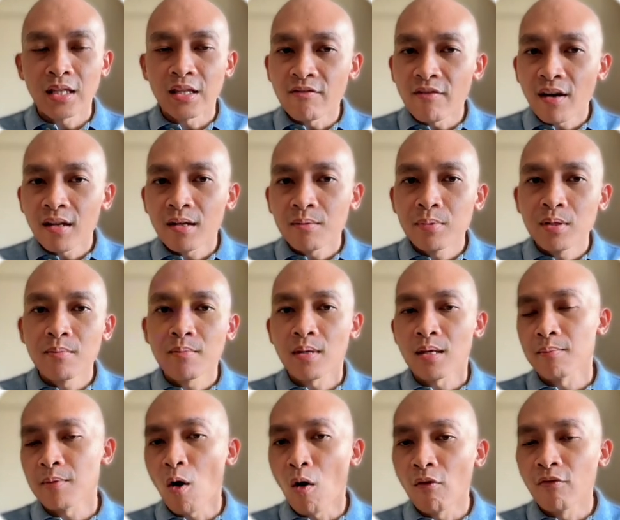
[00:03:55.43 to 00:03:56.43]
Developer
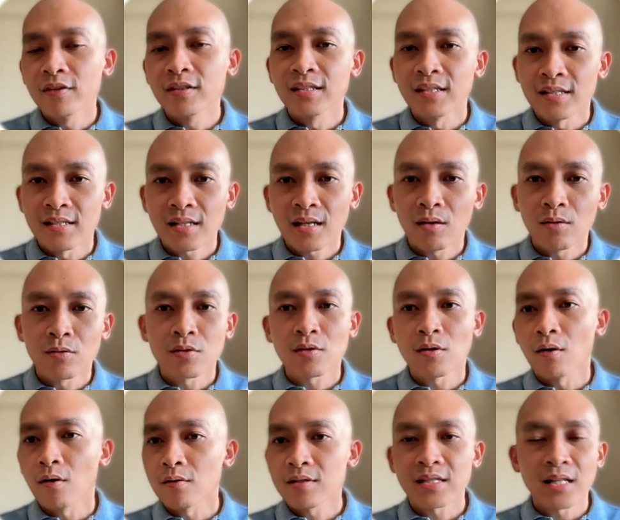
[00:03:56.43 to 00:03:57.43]
may offer discounts
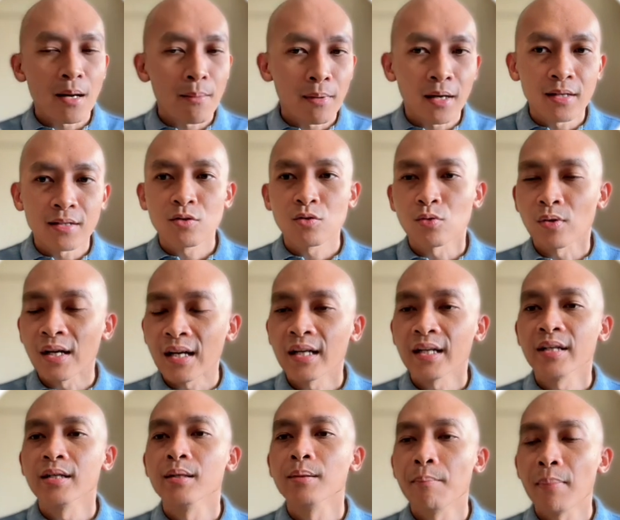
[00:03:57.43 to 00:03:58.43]
or star buys to
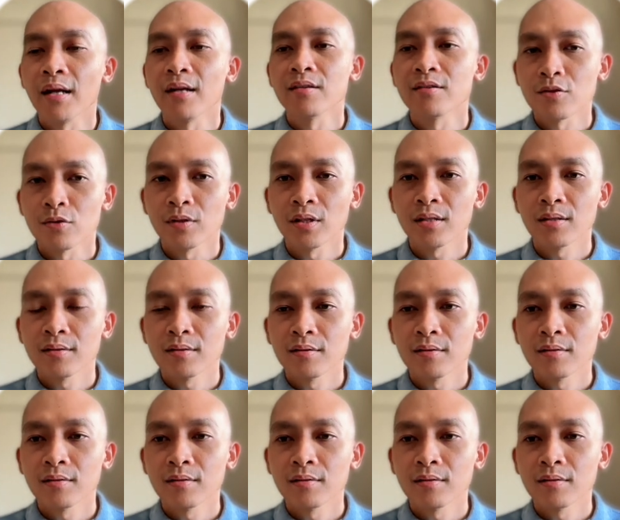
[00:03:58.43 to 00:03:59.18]
clear balance unit.